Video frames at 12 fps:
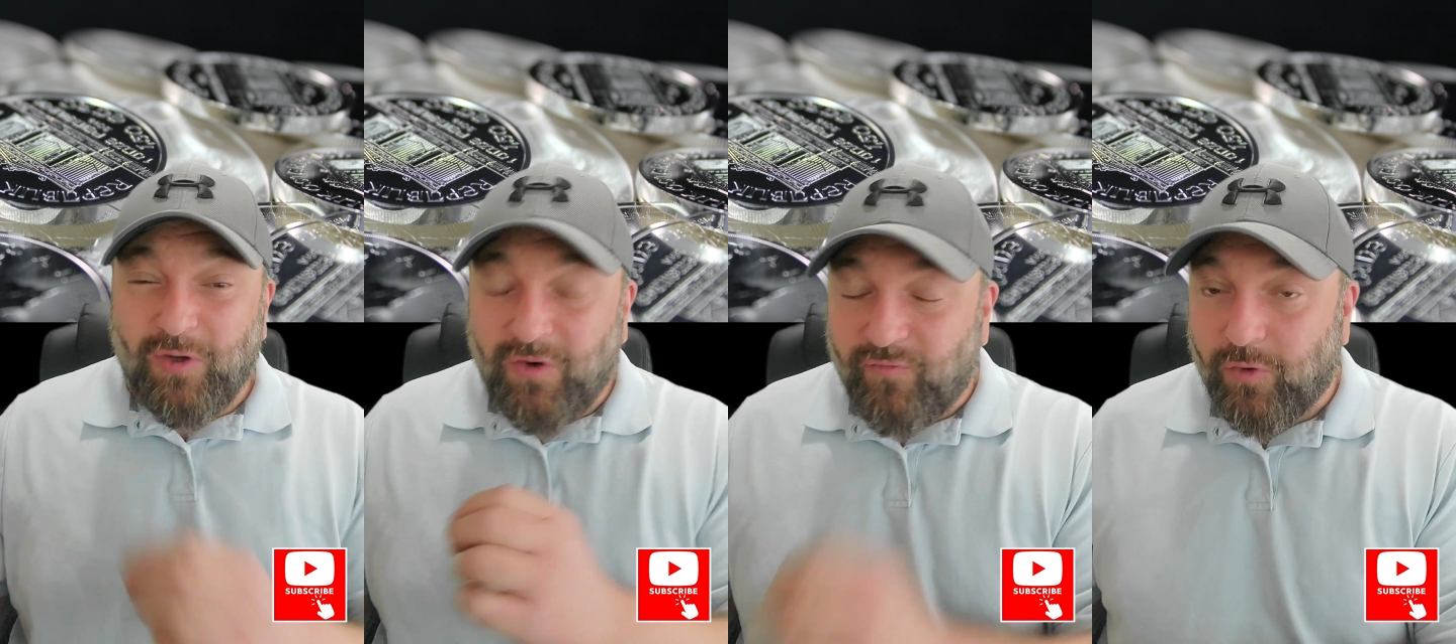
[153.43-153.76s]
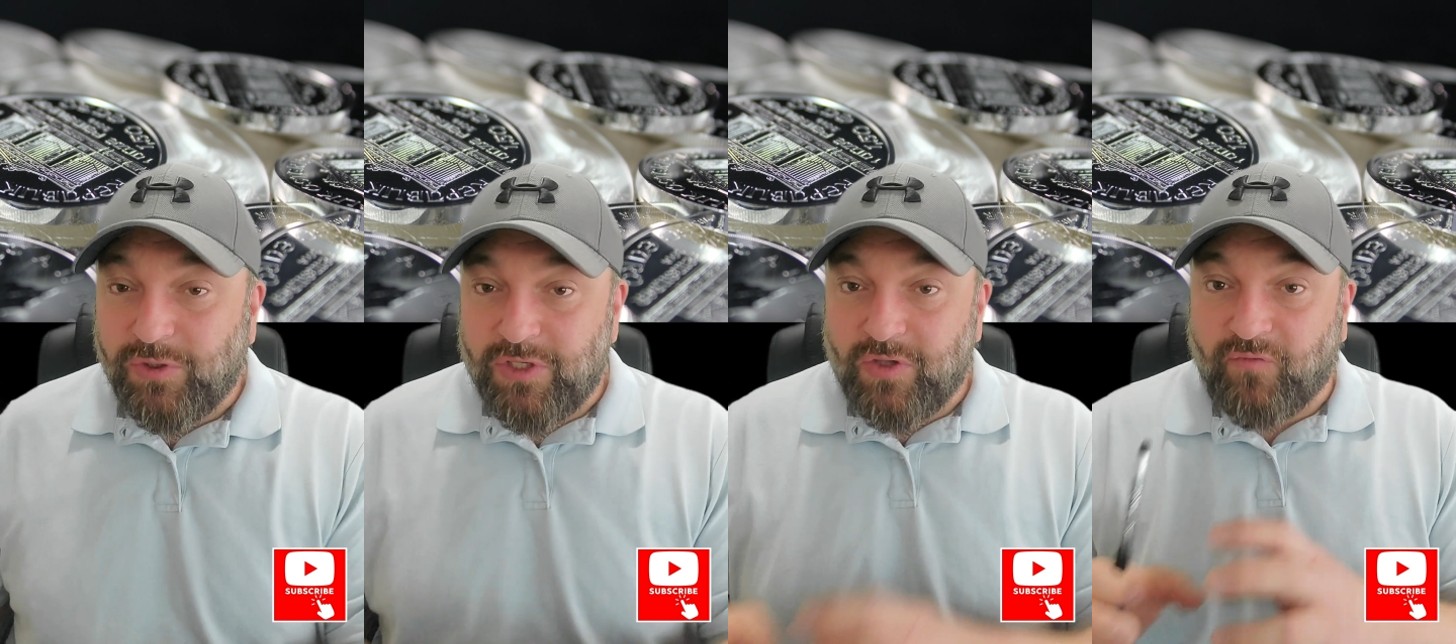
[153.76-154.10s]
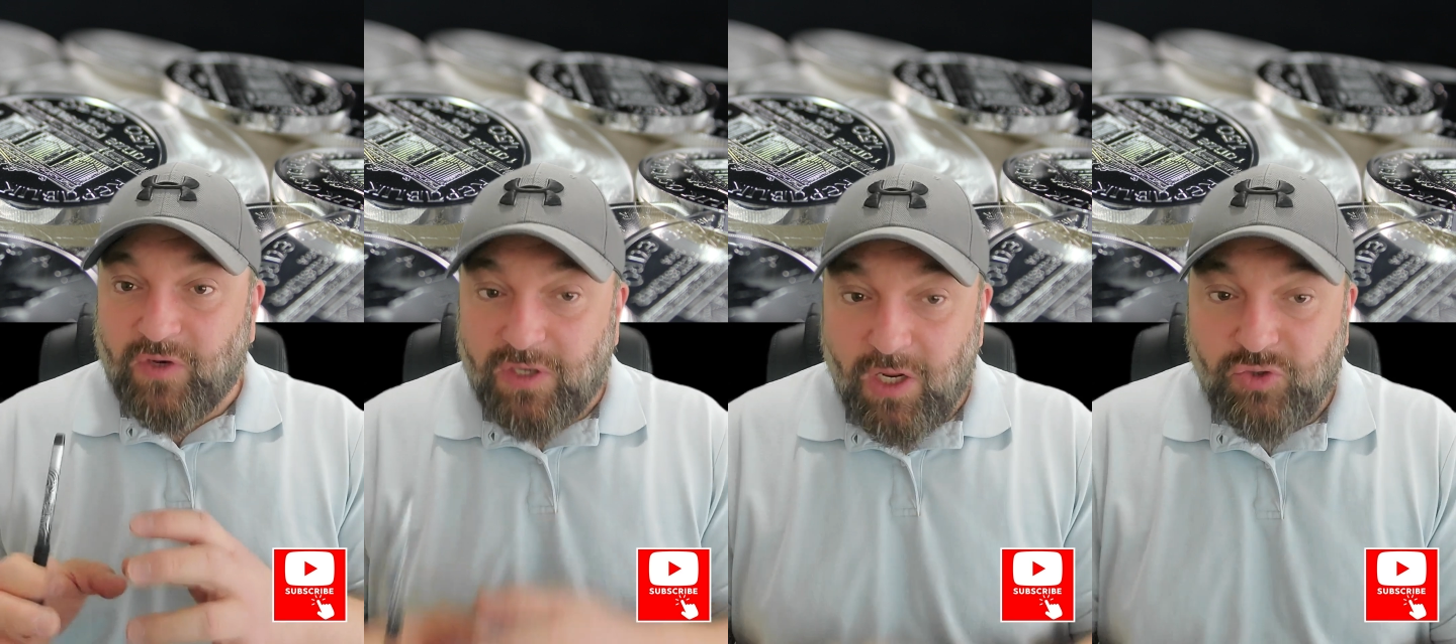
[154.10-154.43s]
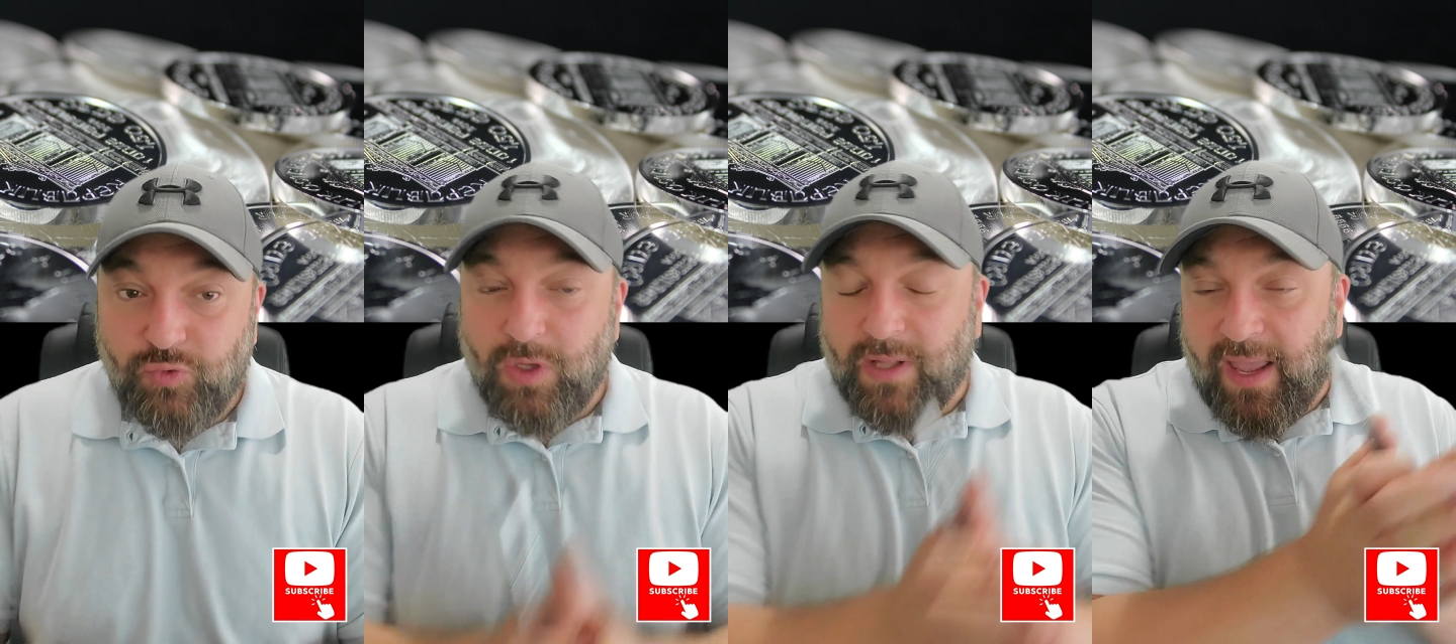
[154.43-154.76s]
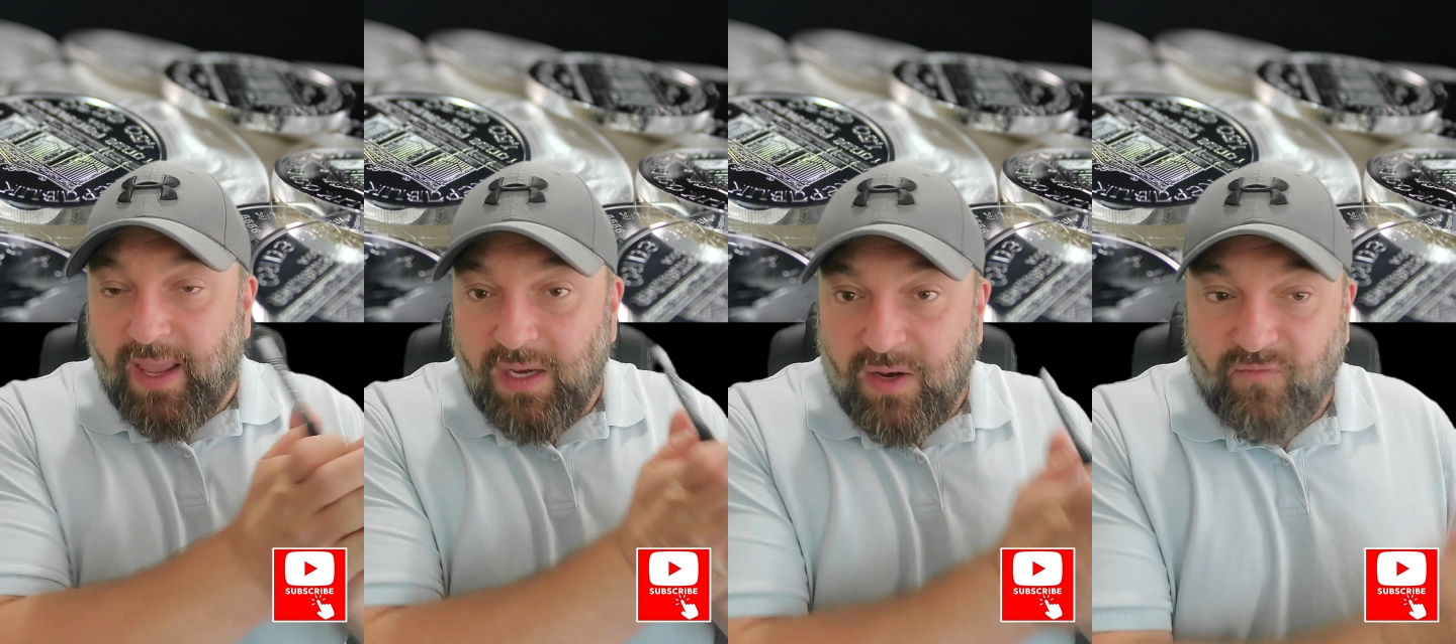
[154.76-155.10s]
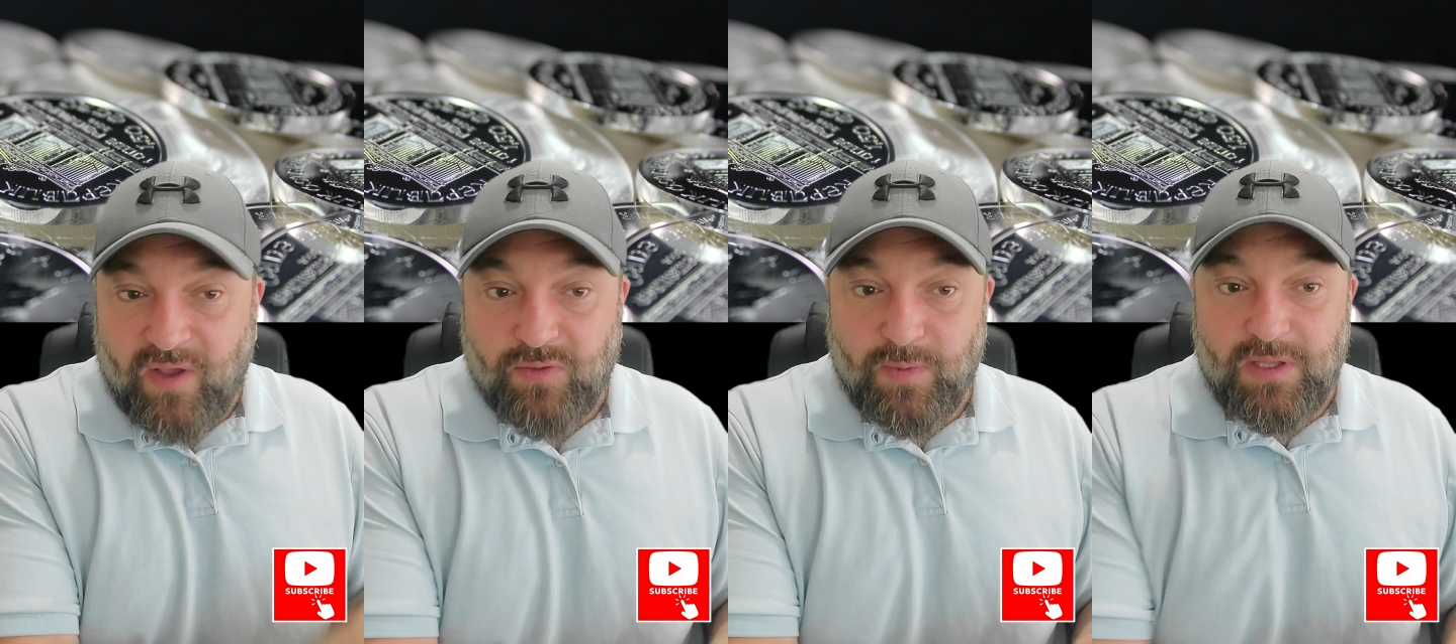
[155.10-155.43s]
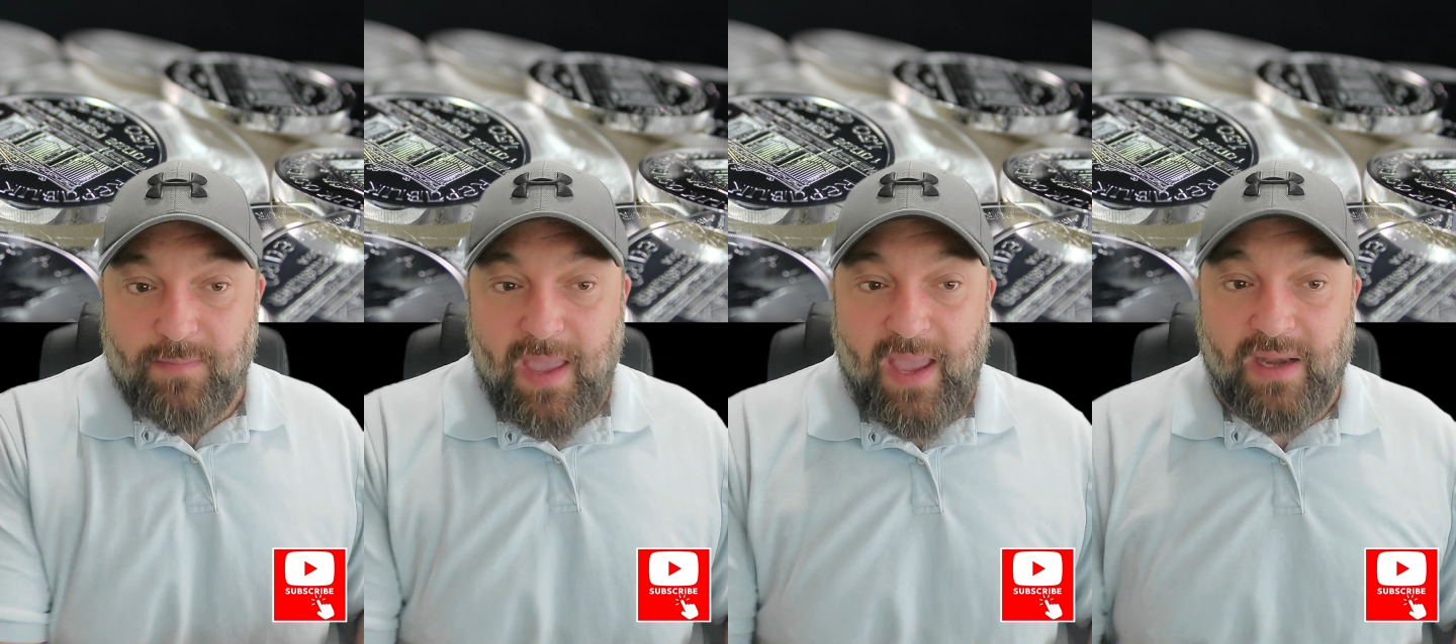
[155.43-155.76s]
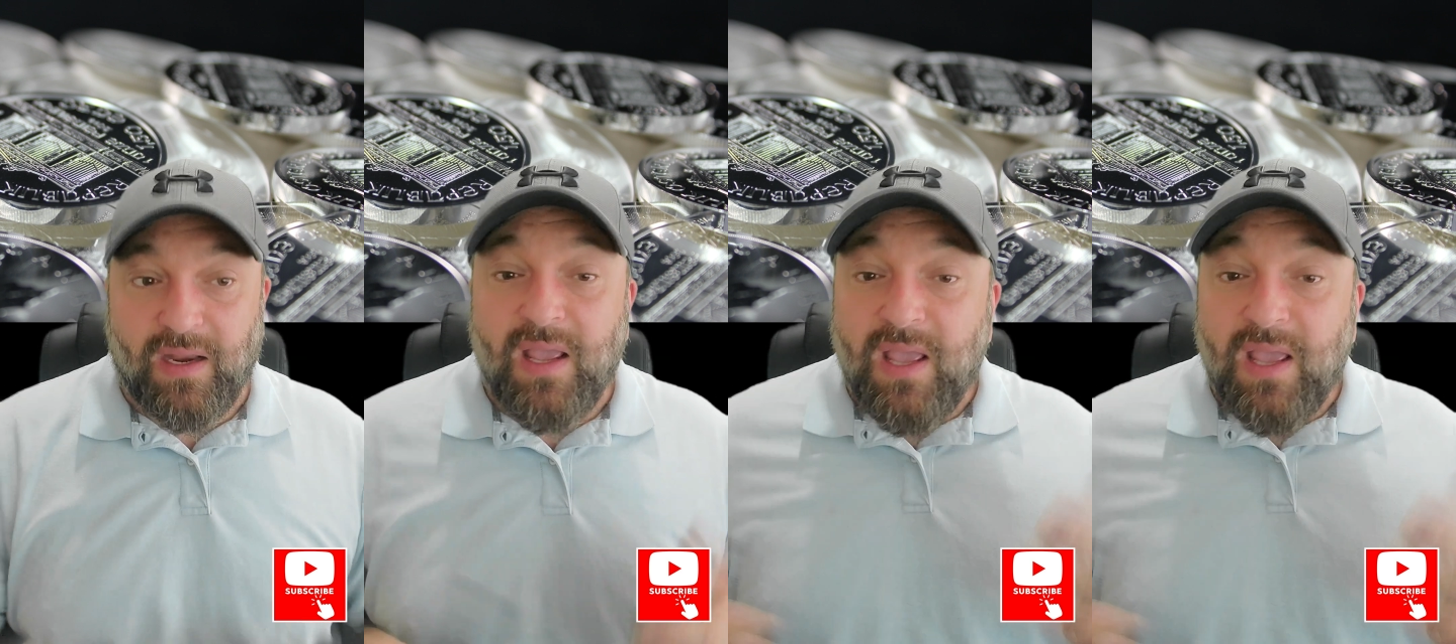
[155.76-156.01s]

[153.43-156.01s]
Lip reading: convergence of industrial and investment demand.